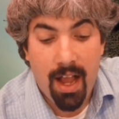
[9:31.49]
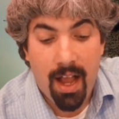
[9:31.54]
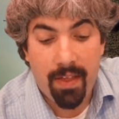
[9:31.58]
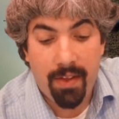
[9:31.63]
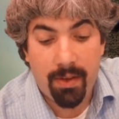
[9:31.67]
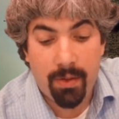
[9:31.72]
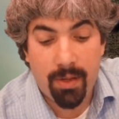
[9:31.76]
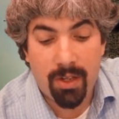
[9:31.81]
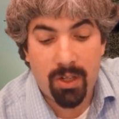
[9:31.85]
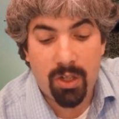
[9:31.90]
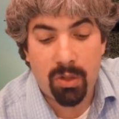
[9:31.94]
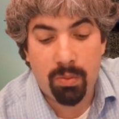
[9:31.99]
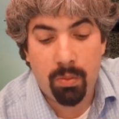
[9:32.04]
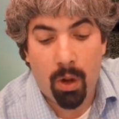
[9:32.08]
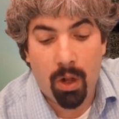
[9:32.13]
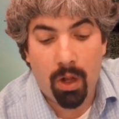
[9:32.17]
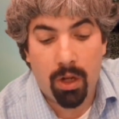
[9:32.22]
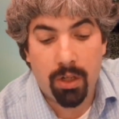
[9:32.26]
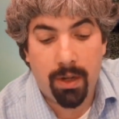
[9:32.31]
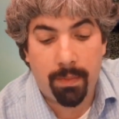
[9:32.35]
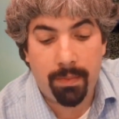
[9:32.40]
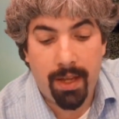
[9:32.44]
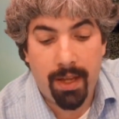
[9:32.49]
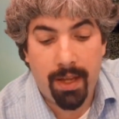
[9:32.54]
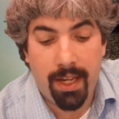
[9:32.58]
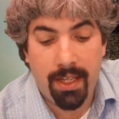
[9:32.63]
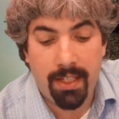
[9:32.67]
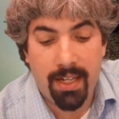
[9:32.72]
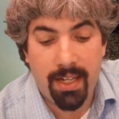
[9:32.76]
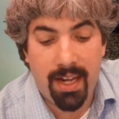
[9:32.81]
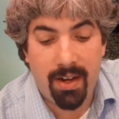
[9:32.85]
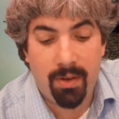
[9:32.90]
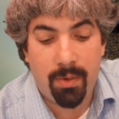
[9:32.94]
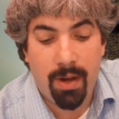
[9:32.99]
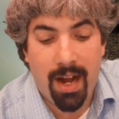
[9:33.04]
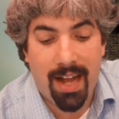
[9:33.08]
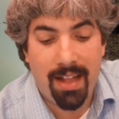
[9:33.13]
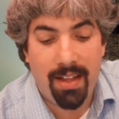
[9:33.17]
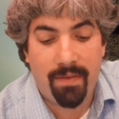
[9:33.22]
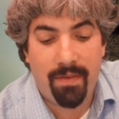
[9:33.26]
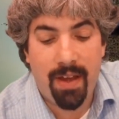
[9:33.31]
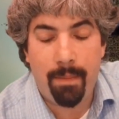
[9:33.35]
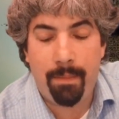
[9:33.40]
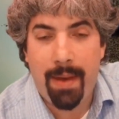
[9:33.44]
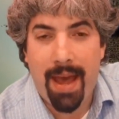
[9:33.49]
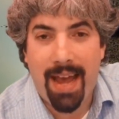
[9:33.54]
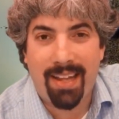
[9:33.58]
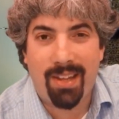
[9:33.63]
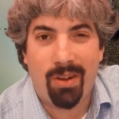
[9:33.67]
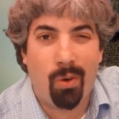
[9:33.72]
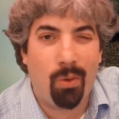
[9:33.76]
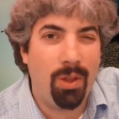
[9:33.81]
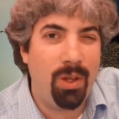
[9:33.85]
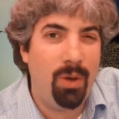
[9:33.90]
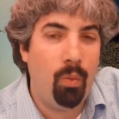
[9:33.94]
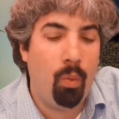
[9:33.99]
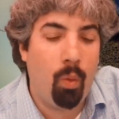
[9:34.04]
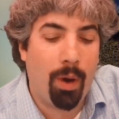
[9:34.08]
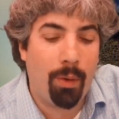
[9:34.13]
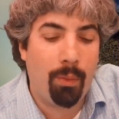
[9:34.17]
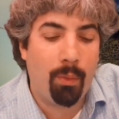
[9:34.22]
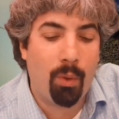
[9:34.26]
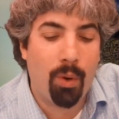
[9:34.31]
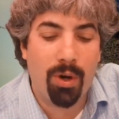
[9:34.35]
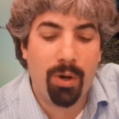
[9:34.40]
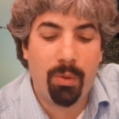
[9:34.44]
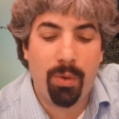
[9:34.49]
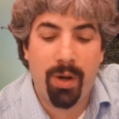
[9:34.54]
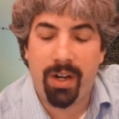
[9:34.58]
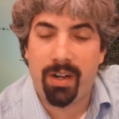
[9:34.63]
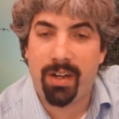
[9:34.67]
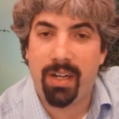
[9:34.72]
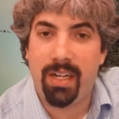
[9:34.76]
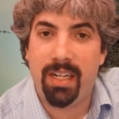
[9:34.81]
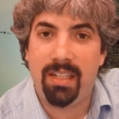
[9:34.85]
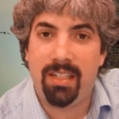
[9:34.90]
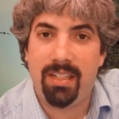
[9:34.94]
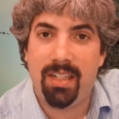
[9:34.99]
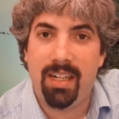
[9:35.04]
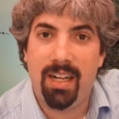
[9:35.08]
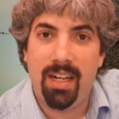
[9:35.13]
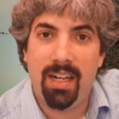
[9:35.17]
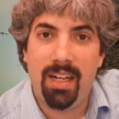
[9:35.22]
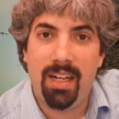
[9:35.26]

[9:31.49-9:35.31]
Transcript: And this was a smallish update. He said it kind of impacted only one-word queries.